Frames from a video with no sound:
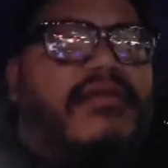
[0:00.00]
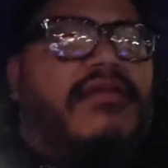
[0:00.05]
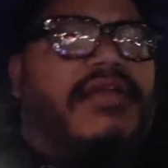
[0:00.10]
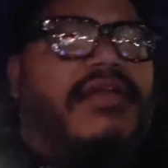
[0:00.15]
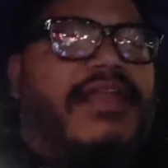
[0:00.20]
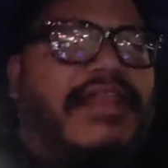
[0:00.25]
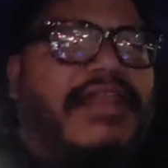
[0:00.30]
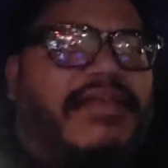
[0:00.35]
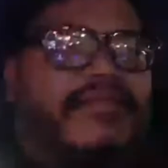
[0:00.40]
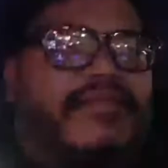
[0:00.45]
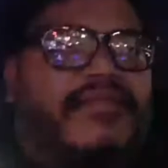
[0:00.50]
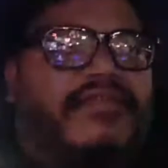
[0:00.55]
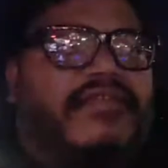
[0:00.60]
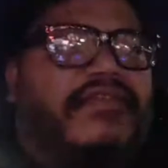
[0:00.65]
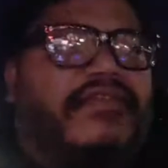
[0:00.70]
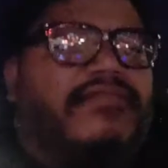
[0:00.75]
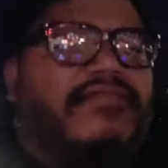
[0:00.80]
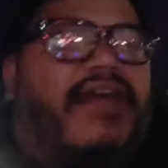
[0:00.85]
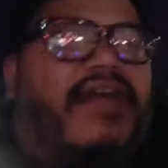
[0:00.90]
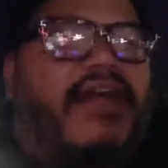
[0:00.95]
And it was
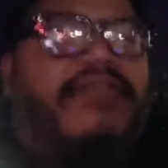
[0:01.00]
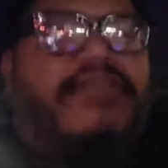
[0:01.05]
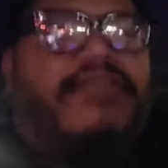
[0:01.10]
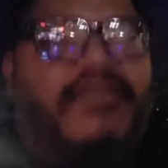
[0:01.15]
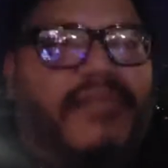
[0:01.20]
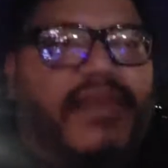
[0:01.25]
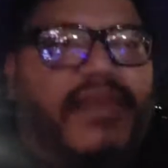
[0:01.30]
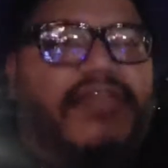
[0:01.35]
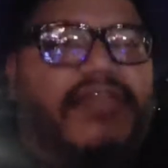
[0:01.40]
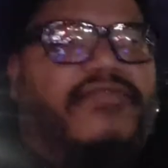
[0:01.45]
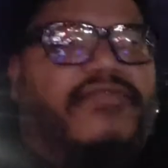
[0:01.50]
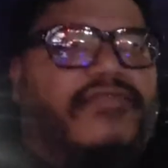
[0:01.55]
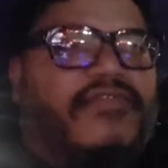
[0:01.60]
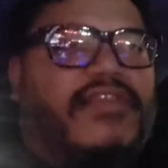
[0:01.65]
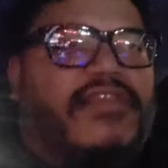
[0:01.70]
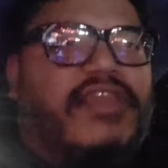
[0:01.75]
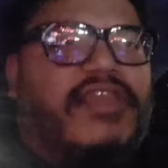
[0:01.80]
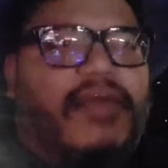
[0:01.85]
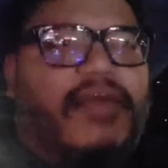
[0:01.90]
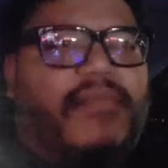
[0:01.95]
a
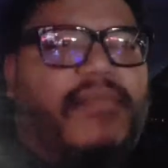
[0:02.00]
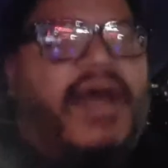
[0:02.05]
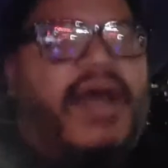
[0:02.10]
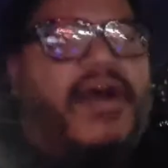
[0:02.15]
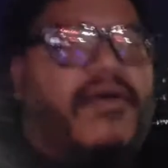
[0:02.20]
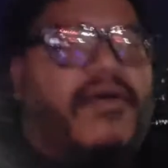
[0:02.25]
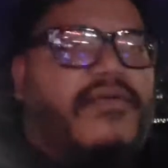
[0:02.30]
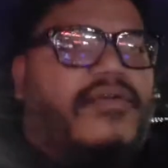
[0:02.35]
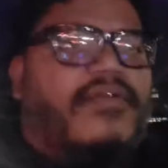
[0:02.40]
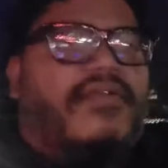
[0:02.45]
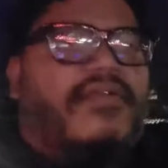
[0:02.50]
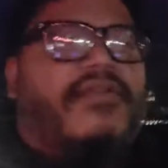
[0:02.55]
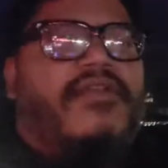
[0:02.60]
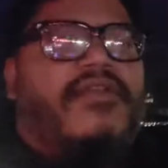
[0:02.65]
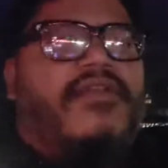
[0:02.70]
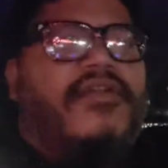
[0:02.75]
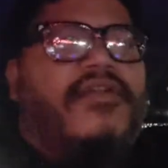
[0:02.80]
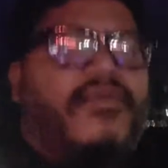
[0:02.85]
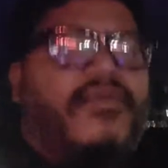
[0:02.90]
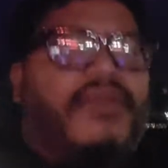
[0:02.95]
documentary about
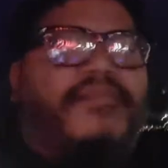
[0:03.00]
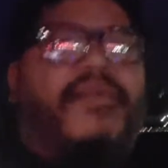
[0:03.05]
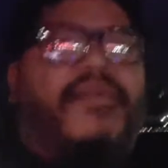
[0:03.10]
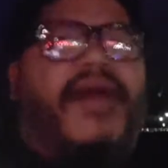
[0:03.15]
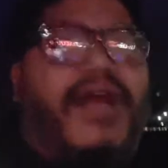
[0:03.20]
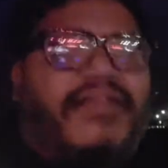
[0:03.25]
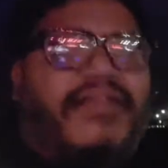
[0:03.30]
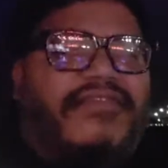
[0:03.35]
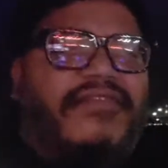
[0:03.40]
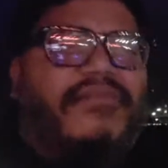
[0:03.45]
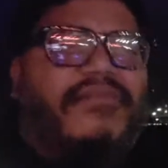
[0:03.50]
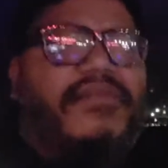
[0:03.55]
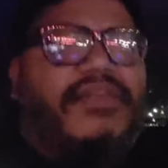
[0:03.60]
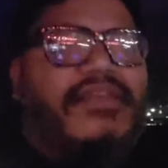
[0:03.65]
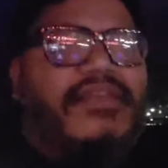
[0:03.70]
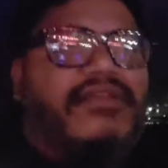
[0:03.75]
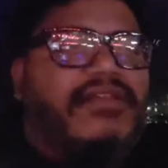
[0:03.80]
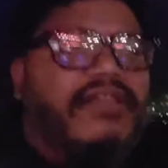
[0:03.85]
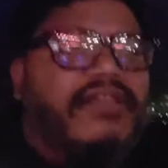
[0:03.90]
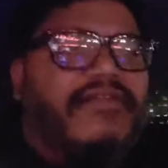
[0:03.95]
what possibly
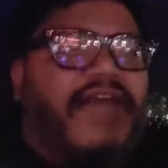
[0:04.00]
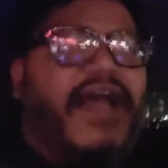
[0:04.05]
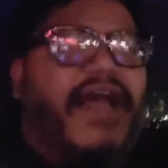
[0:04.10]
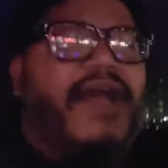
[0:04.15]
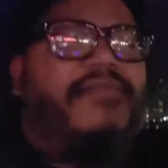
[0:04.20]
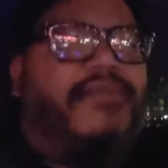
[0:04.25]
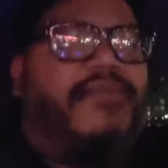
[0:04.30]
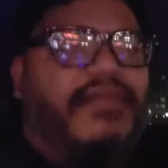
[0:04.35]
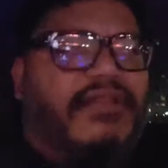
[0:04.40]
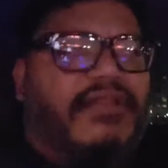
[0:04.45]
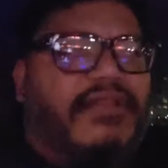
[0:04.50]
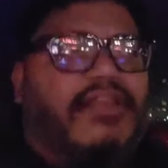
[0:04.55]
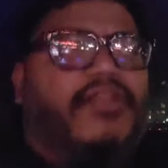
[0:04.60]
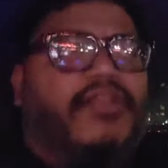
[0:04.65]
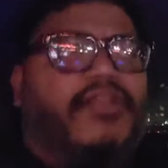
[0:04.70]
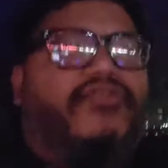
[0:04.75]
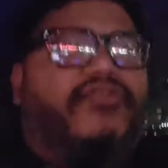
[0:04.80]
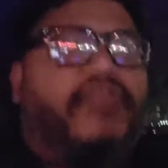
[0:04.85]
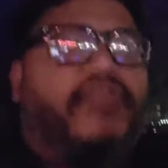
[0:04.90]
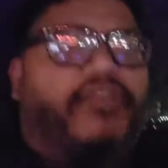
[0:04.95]
could have happened, an
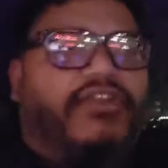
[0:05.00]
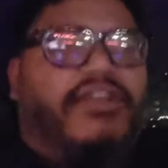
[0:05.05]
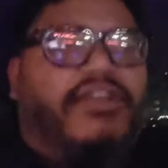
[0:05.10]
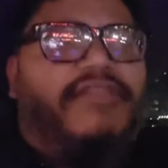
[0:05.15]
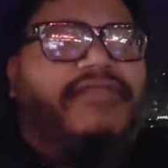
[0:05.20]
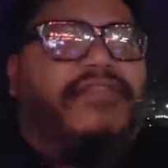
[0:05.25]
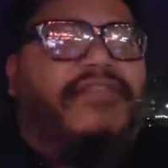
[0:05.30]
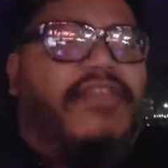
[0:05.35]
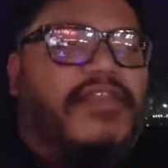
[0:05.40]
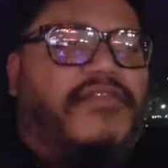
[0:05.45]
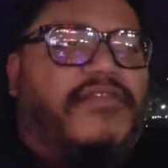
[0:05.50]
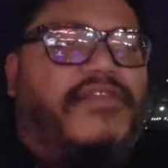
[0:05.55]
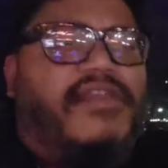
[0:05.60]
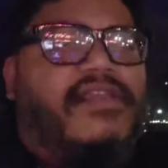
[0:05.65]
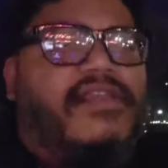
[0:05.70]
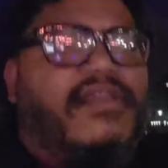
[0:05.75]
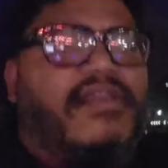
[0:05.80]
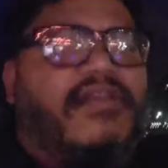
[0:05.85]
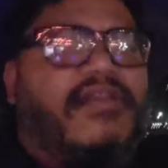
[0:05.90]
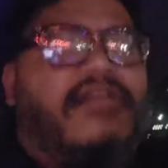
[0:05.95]
alternative theory
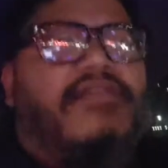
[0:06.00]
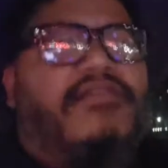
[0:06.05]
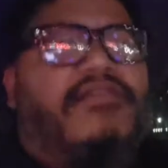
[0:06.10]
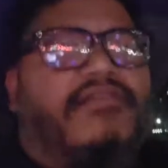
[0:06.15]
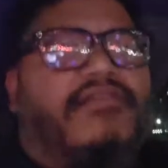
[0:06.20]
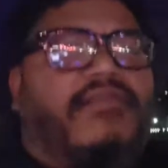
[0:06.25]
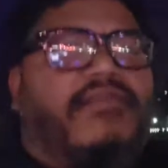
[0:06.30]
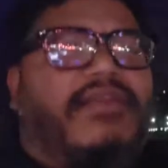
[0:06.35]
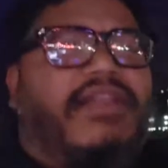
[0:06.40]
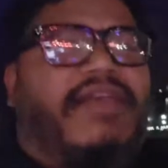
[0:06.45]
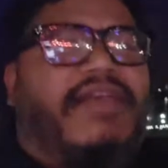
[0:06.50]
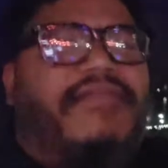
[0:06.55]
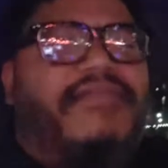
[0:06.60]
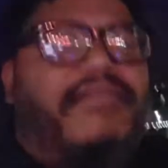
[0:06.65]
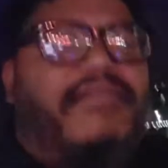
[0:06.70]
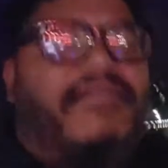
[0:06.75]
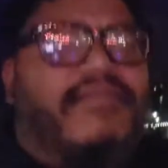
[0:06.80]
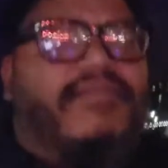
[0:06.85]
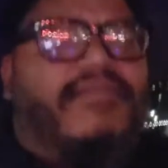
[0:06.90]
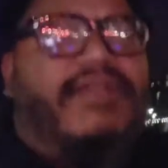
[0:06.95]
to
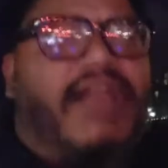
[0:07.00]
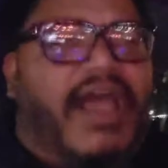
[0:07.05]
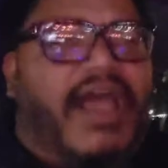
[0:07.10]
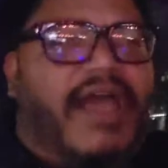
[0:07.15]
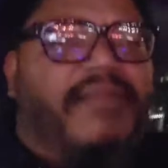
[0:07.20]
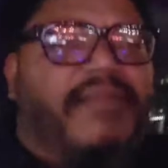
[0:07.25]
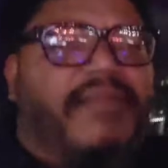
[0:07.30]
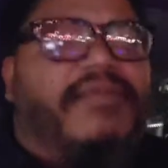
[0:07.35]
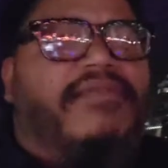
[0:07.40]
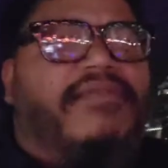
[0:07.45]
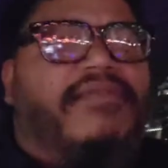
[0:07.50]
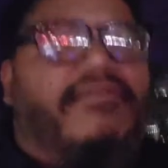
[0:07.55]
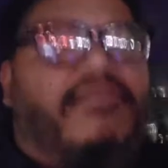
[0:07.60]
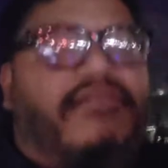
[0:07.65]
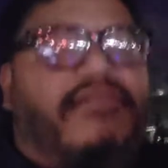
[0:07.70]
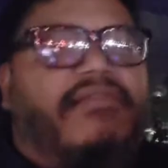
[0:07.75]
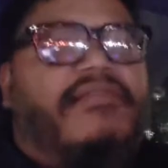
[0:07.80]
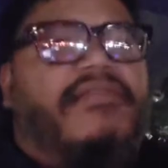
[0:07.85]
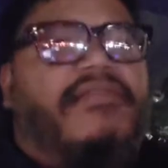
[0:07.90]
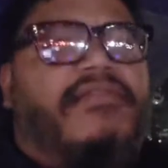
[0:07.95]
what happened.
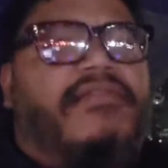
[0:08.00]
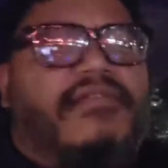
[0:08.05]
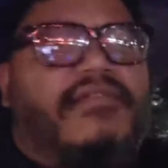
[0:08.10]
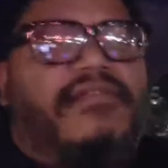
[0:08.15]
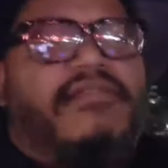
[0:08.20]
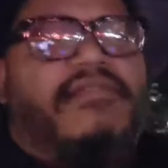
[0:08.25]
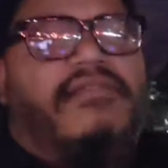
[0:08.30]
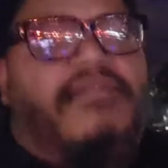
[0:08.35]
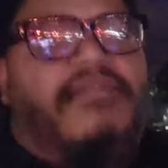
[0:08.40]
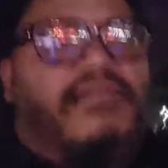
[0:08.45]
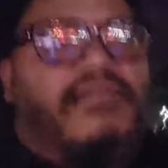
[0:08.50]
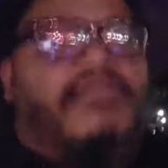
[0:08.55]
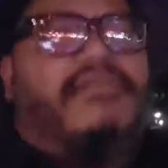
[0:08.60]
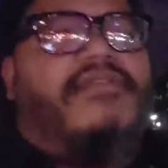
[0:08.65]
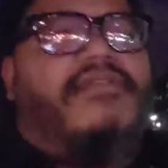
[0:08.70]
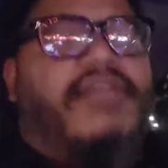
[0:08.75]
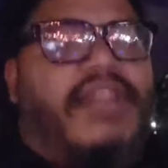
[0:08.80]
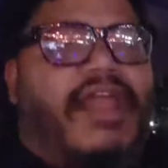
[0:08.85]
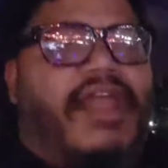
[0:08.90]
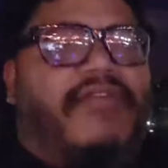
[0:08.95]

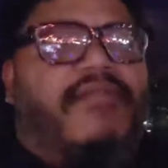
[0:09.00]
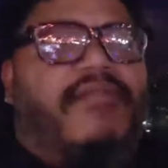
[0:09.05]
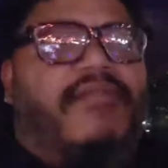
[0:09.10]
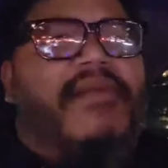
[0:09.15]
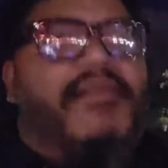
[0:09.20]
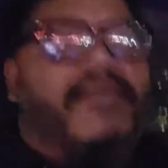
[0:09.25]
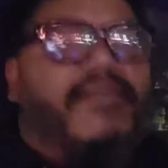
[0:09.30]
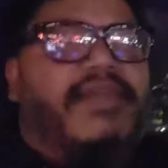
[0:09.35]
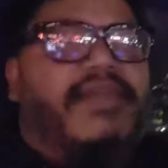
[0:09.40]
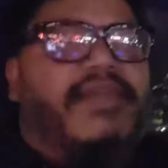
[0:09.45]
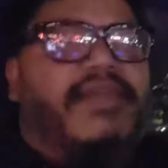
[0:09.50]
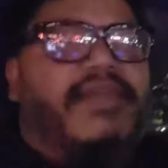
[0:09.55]
And I remember being,